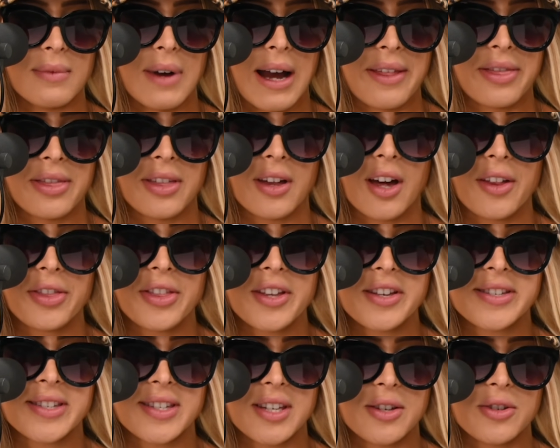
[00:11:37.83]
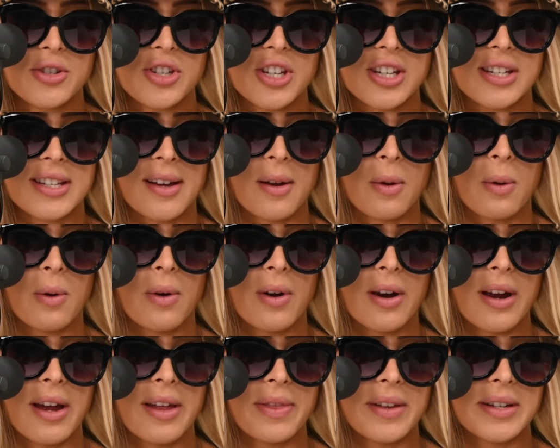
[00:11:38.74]
I thought the sushi
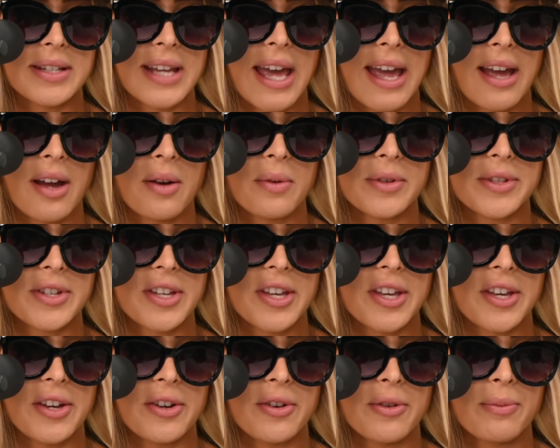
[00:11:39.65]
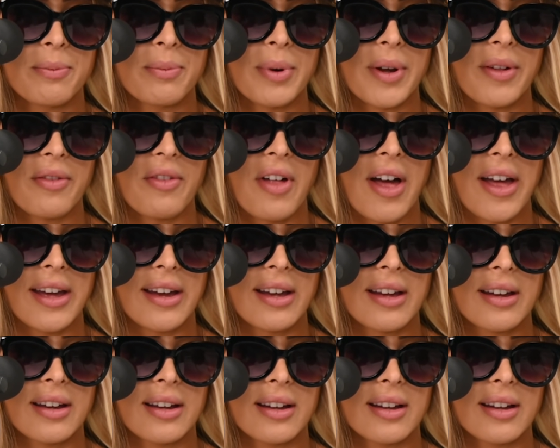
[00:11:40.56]
decor in the tank was cute, but, like...